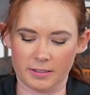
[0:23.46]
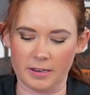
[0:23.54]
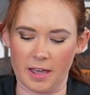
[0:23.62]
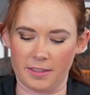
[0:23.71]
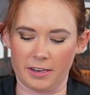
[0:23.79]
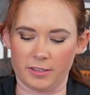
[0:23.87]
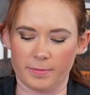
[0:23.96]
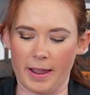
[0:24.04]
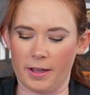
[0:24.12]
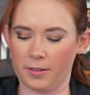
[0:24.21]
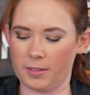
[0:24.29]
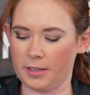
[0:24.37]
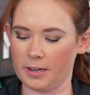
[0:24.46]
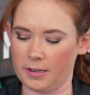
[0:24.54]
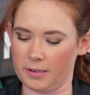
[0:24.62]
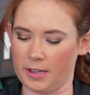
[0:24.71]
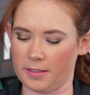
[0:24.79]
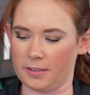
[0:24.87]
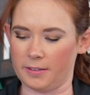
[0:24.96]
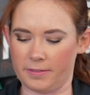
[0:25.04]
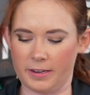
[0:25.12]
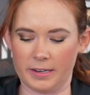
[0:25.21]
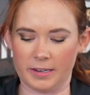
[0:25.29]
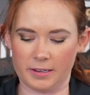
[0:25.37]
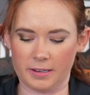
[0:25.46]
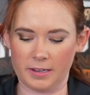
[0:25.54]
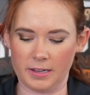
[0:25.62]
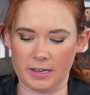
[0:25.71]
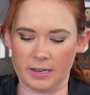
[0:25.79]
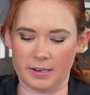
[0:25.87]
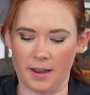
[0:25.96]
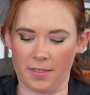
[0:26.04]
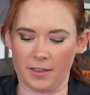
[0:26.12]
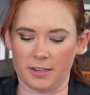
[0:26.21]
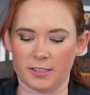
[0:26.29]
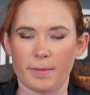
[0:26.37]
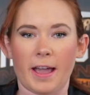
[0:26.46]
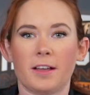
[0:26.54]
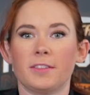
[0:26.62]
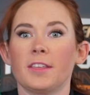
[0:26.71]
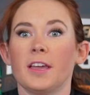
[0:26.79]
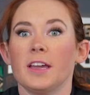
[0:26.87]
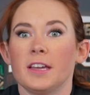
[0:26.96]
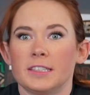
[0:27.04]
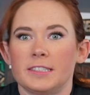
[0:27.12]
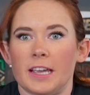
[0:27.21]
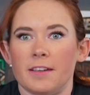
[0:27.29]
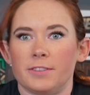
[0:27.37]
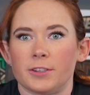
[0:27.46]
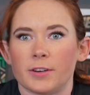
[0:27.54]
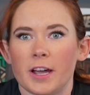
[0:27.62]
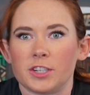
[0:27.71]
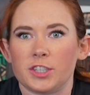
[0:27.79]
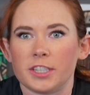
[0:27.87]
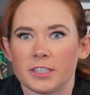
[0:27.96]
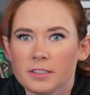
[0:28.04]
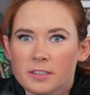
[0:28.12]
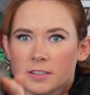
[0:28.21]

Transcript: nothing in its mouth, nothing to feed it, nothing in its mouth. Safe direction.